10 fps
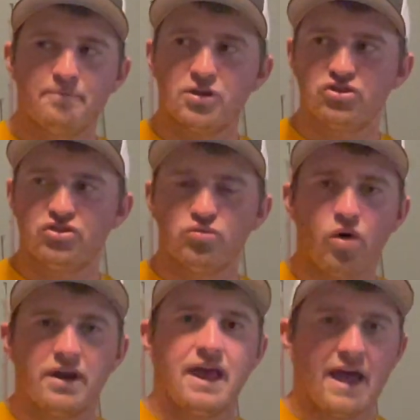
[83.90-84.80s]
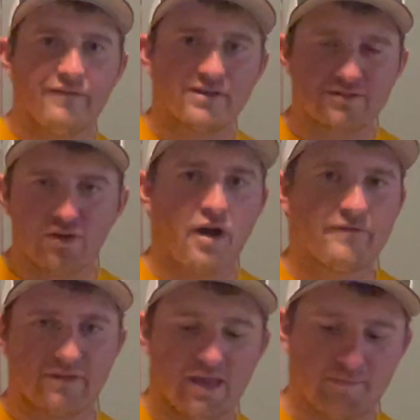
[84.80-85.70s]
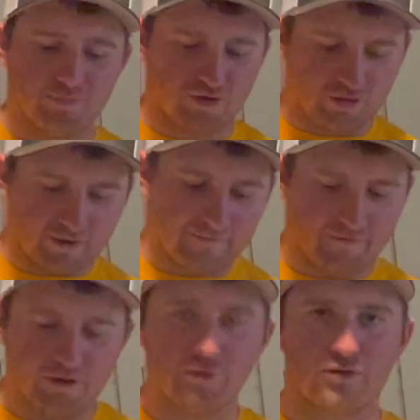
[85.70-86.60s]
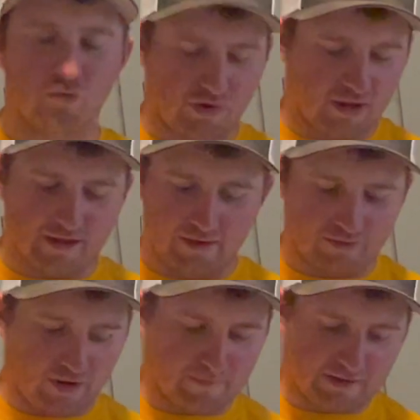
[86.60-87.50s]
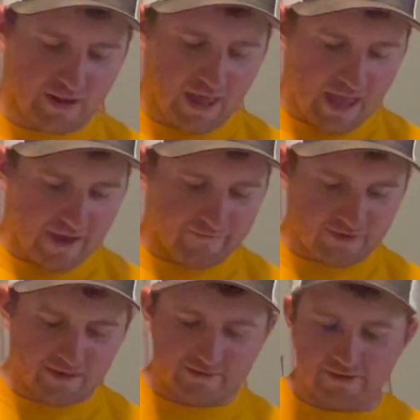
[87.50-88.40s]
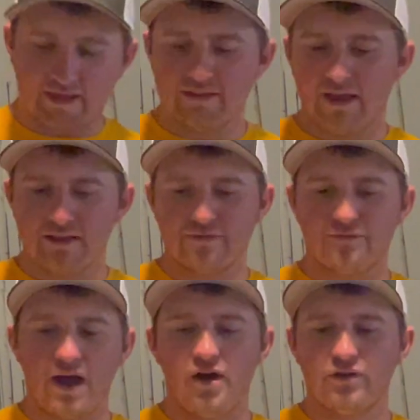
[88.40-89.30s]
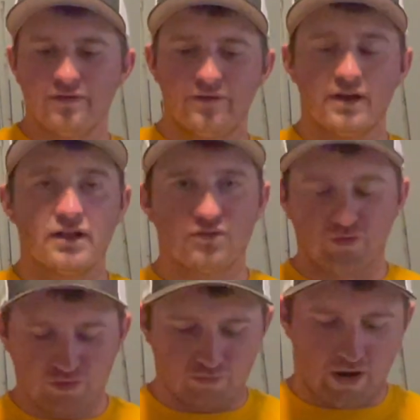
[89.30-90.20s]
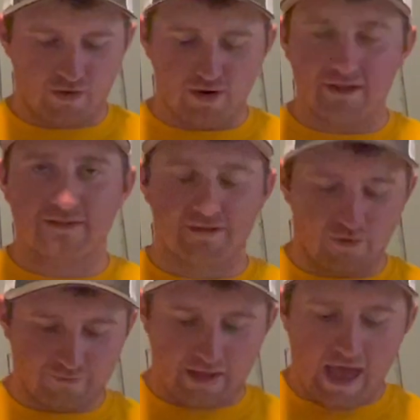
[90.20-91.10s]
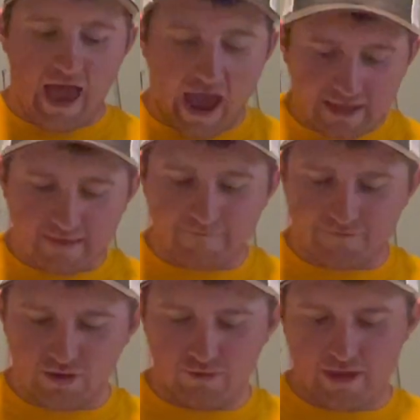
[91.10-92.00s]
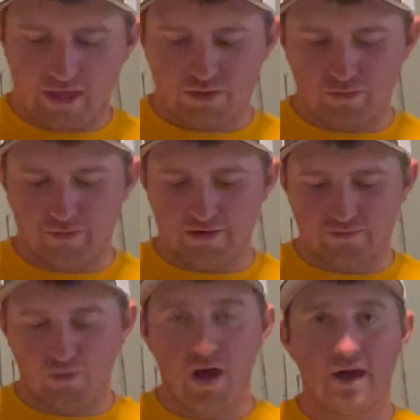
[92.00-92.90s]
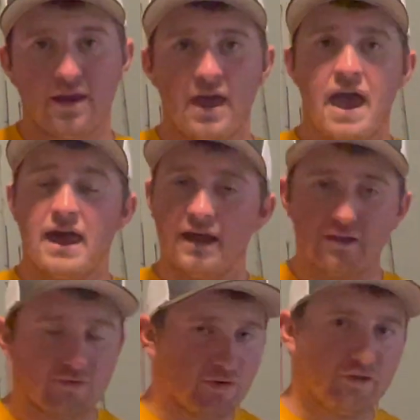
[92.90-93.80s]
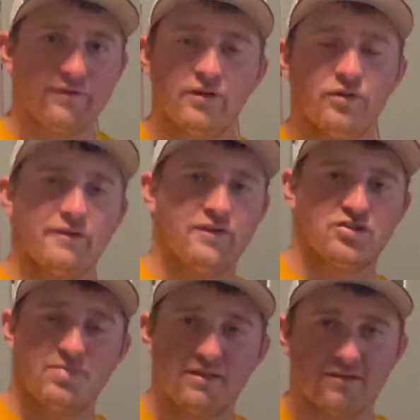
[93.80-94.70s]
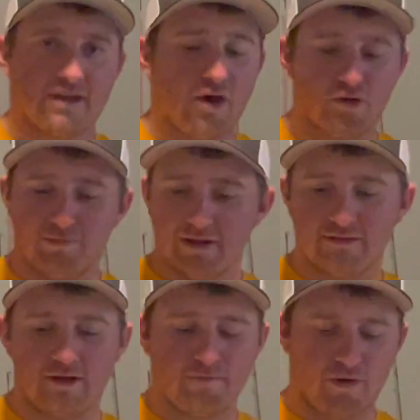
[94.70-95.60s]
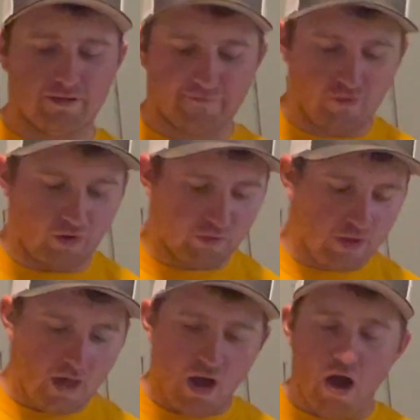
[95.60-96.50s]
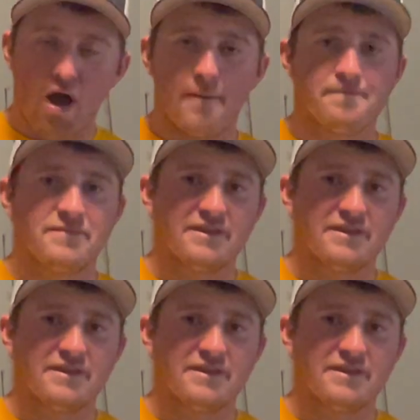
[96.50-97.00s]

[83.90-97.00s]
but you want to have a soft tip so you can feel what's going on down there. I mean, if this thing gets fouled, if it gets turned around on itself, I can feel that through this rod, and I can certainly feel when a fish pins it down or picks it up on the fall. Um,